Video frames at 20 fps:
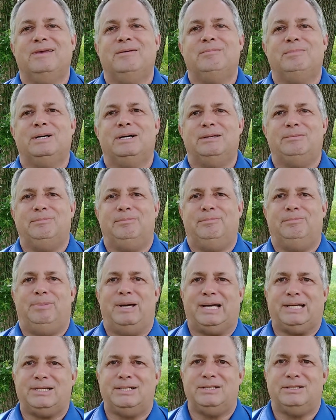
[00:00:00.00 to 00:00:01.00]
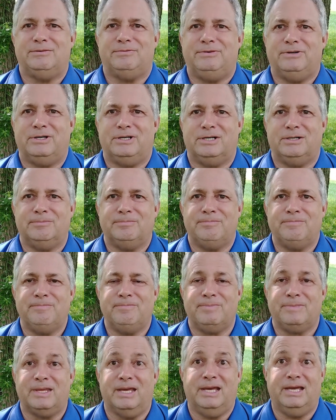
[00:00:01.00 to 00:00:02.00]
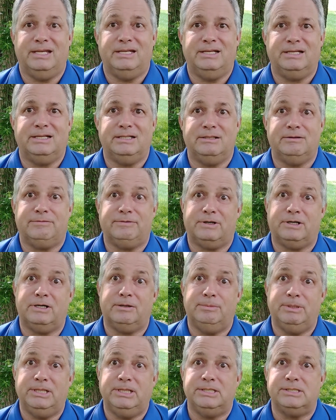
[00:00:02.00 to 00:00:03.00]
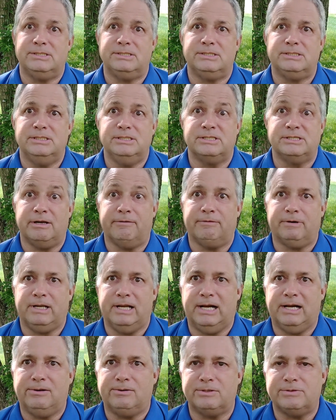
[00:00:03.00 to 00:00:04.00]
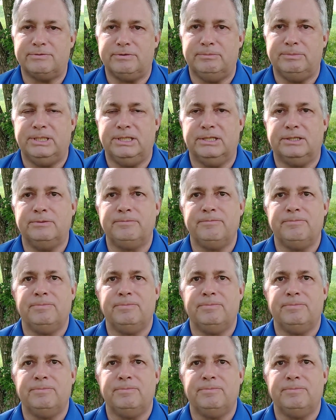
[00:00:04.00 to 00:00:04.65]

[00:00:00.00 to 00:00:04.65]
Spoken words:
But back to the farm, and the farm is several hours from here.